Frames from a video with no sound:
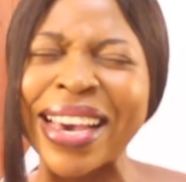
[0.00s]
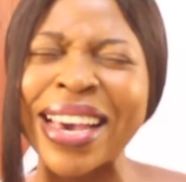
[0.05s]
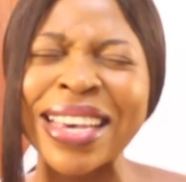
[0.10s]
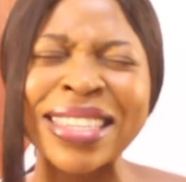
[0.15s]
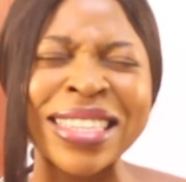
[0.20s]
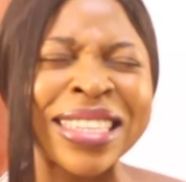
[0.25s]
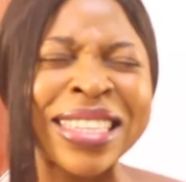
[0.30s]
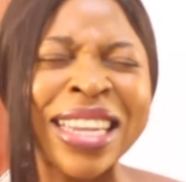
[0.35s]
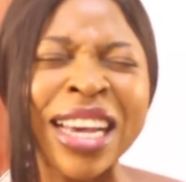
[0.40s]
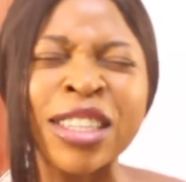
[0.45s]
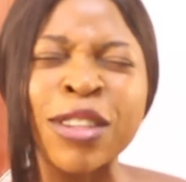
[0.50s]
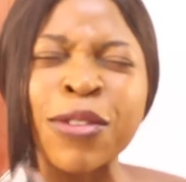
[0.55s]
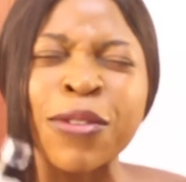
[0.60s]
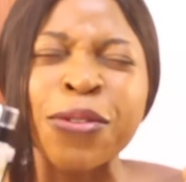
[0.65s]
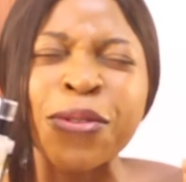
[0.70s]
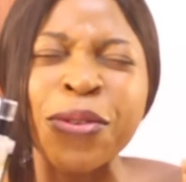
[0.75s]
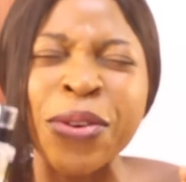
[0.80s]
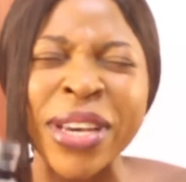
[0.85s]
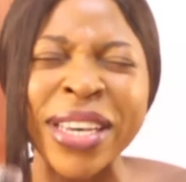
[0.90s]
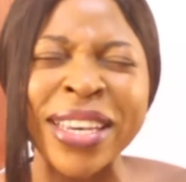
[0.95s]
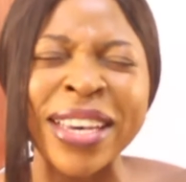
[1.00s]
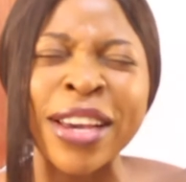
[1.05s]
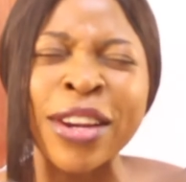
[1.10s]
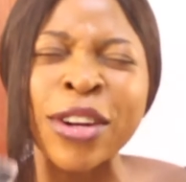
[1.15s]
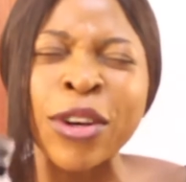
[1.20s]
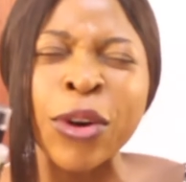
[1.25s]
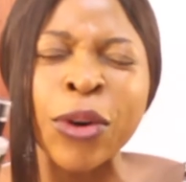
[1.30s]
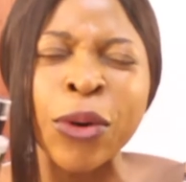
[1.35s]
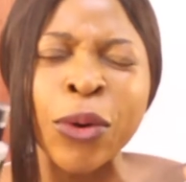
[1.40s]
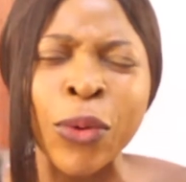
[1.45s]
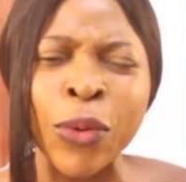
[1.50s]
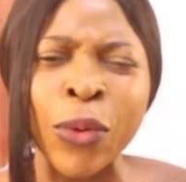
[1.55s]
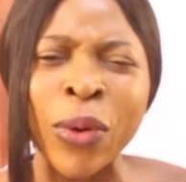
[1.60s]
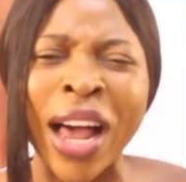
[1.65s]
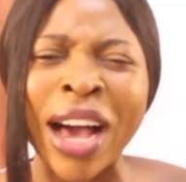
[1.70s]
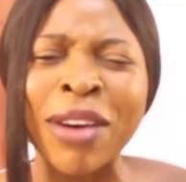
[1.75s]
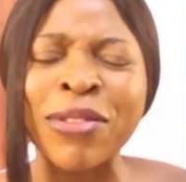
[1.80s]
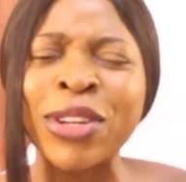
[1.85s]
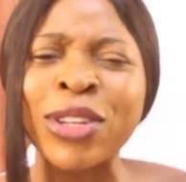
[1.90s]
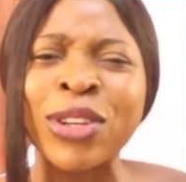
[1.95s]
Isn't that freaking cool?
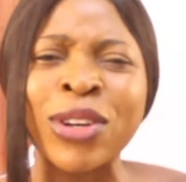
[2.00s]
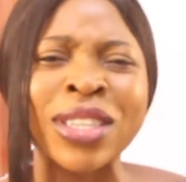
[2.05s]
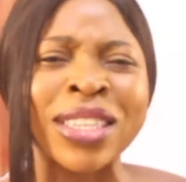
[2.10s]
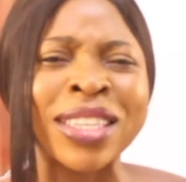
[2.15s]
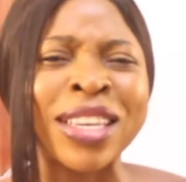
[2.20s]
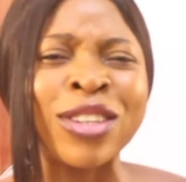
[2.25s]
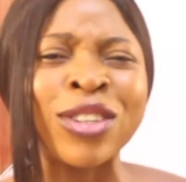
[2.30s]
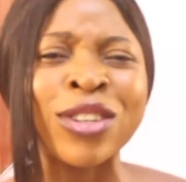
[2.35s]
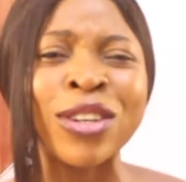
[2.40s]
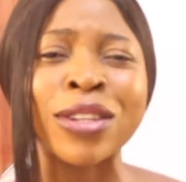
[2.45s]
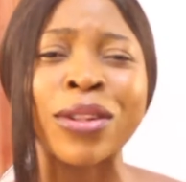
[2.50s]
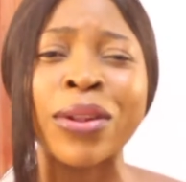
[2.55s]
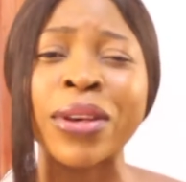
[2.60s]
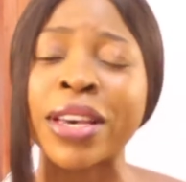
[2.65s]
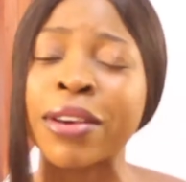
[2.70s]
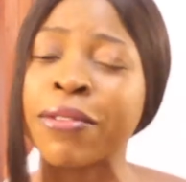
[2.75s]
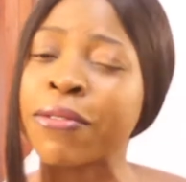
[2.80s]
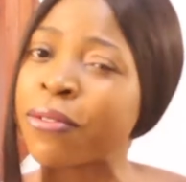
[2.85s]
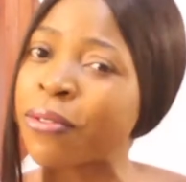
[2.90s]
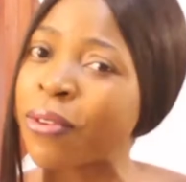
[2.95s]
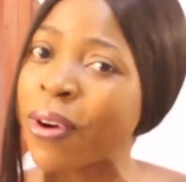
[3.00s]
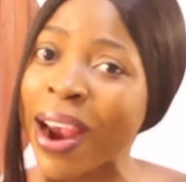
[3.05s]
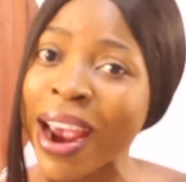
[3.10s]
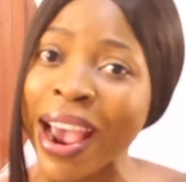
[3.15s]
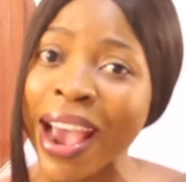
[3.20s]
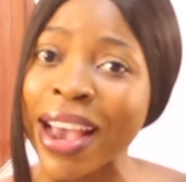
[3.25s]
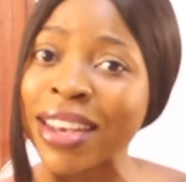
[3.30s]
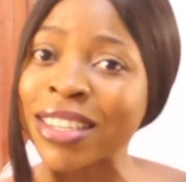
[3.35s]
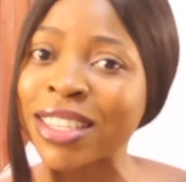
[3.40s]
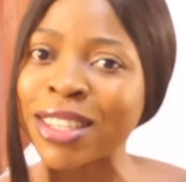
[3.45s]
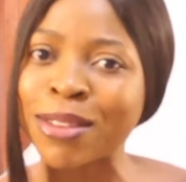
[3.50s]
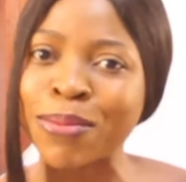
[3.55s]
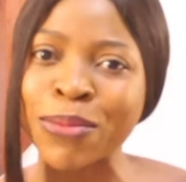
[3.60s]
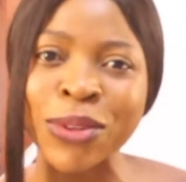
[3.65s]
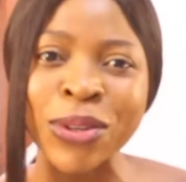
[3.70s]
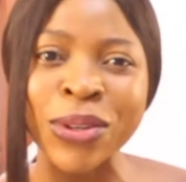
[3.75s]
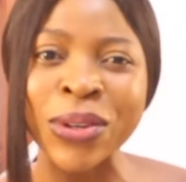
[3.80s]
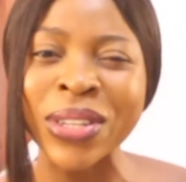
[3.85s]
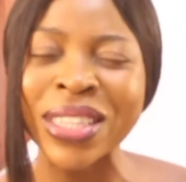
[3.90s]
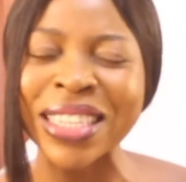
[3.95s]
Having your skin just looking fresh,
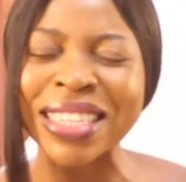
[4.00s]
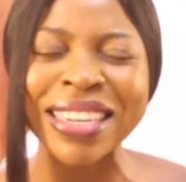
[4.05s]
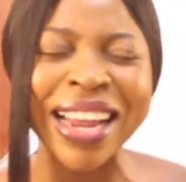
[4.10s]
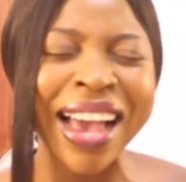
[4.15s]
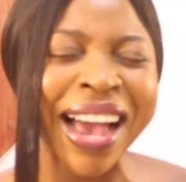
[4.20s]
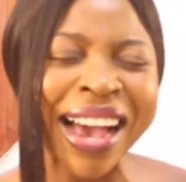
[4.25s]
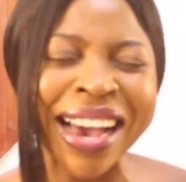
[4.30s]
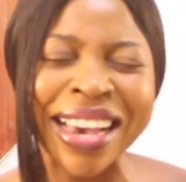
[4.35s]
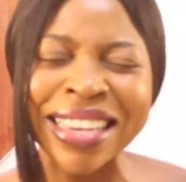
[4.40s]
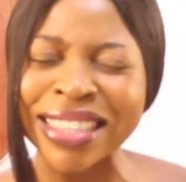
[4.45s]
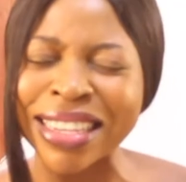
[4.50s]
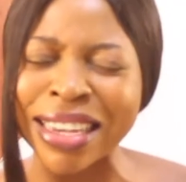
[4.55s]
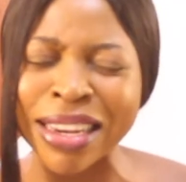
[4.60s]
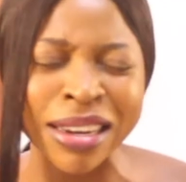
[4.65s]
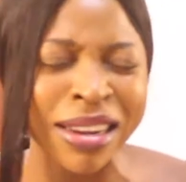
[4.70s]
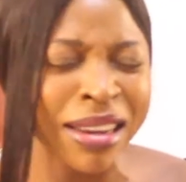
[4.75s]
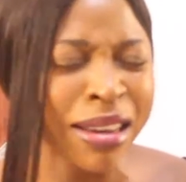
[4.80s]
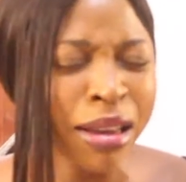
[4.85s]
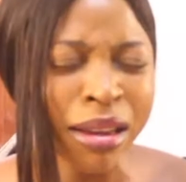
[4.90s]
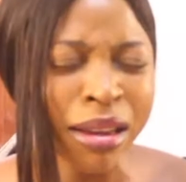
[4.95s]
smooth, nice, and